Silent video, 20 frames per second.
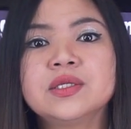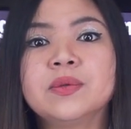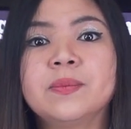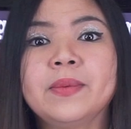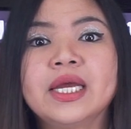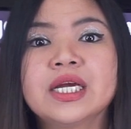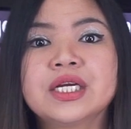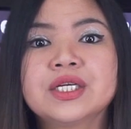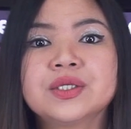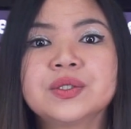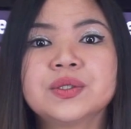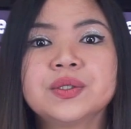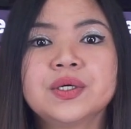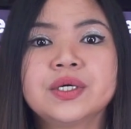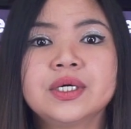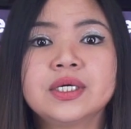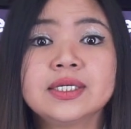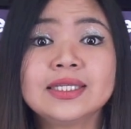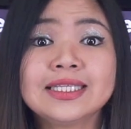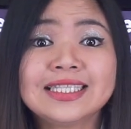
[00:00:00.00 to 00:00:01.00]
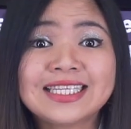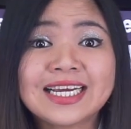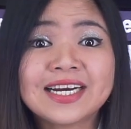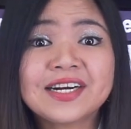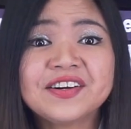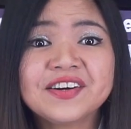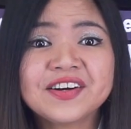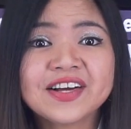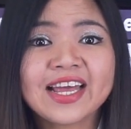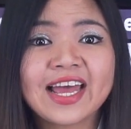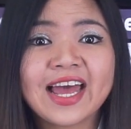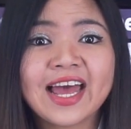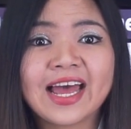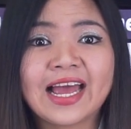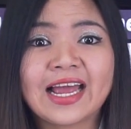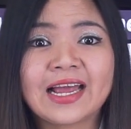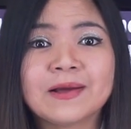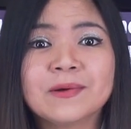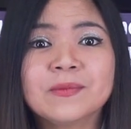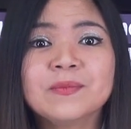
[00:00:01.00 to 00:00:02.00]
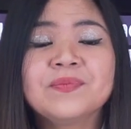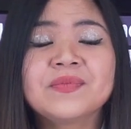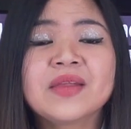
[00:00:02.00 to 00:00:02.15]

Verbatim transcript: to make sure they're okay.